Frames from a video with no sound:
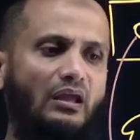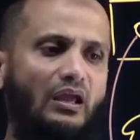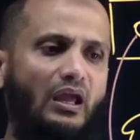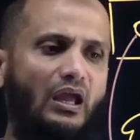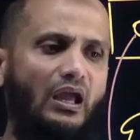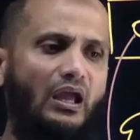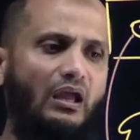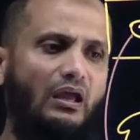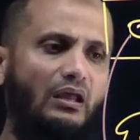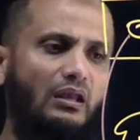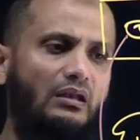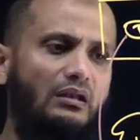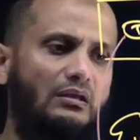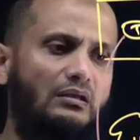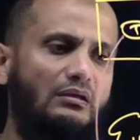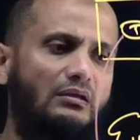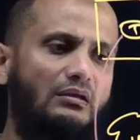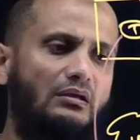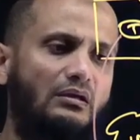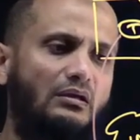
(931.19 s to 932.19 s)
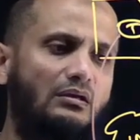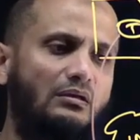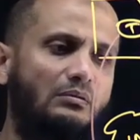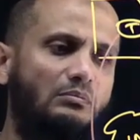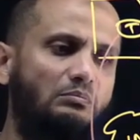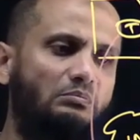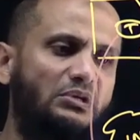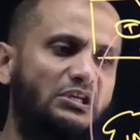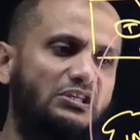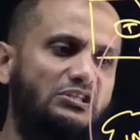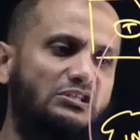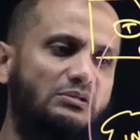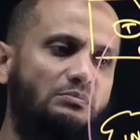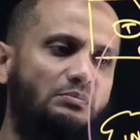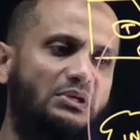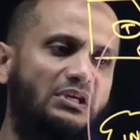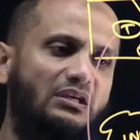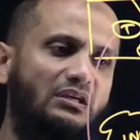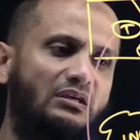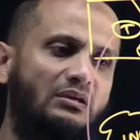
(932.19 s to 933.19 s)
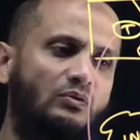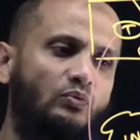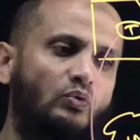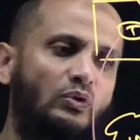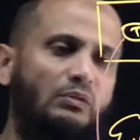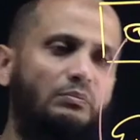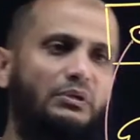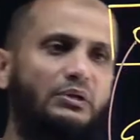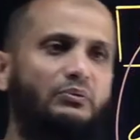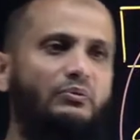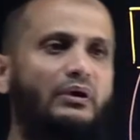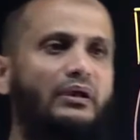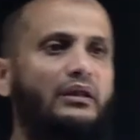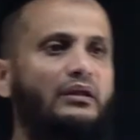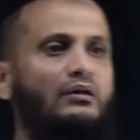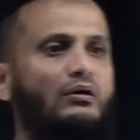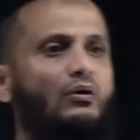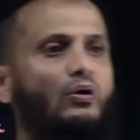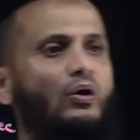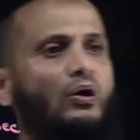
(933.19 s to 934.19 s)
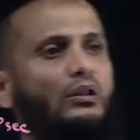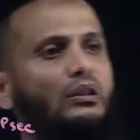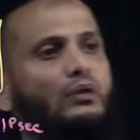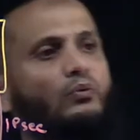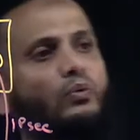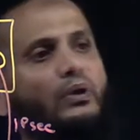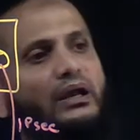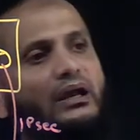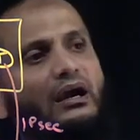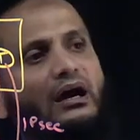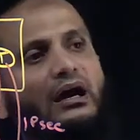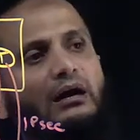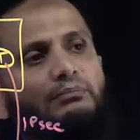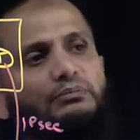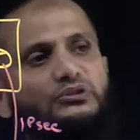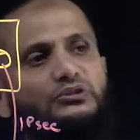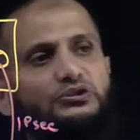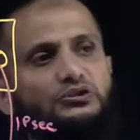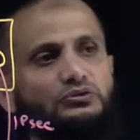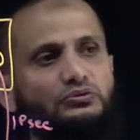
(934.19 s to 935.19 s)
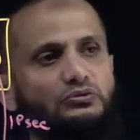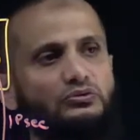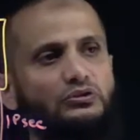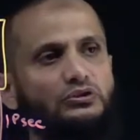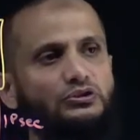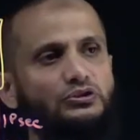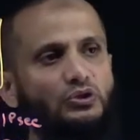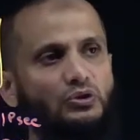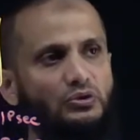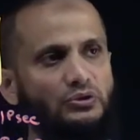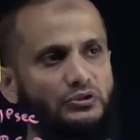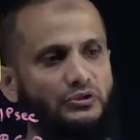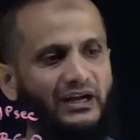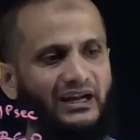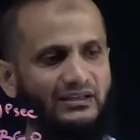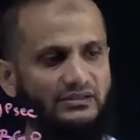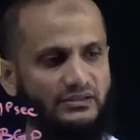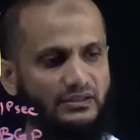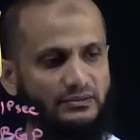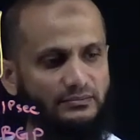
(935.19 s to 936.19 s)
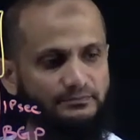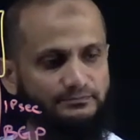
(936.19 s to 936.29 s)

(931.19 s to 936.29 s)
and BGP will be running all the way up to your transit.